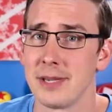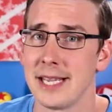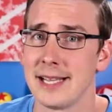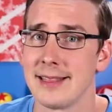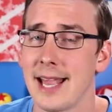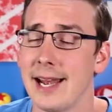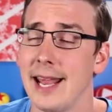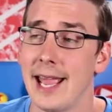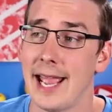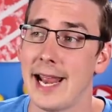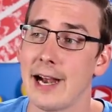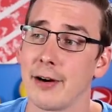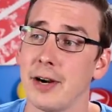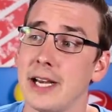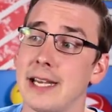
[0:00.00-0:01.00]
mean that
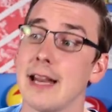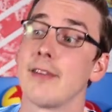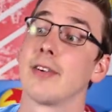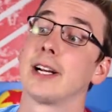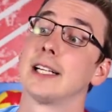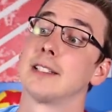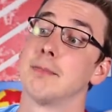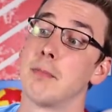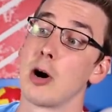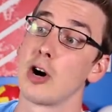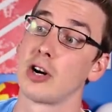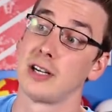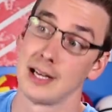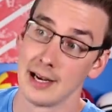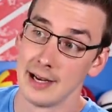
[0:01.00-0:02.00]
Harry never gets
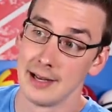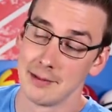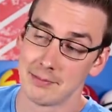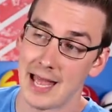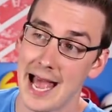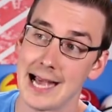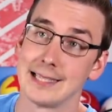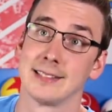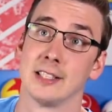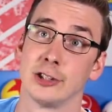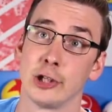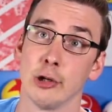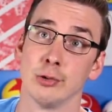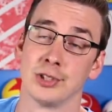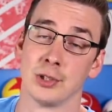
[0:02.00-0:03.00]
marked as the
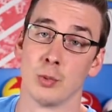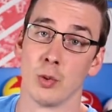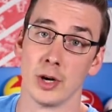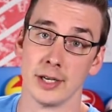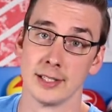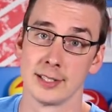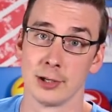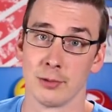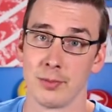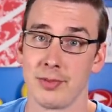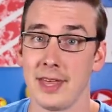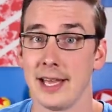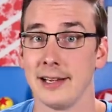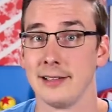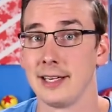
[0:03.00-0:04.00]
chosen one, so
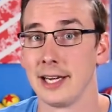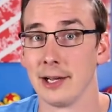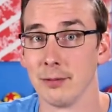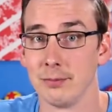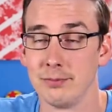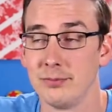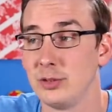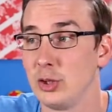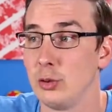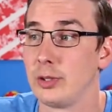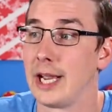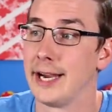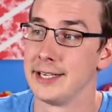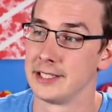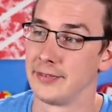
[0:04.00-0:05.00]
then, you know, who
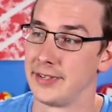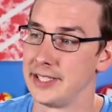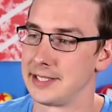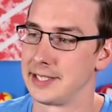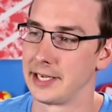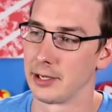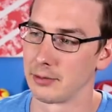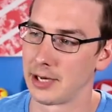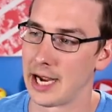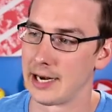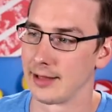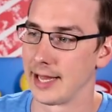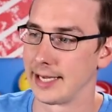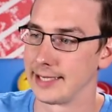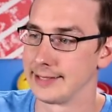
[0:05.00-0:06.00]
cares if he's, you know,
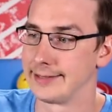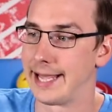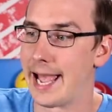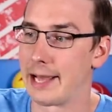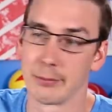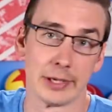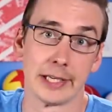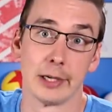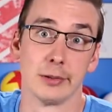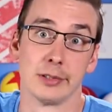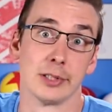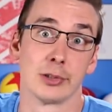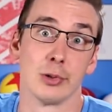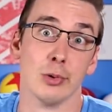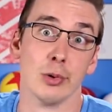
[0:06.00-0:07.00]
kind of like his dad when he
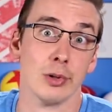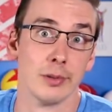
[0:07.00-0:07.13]
goes to school.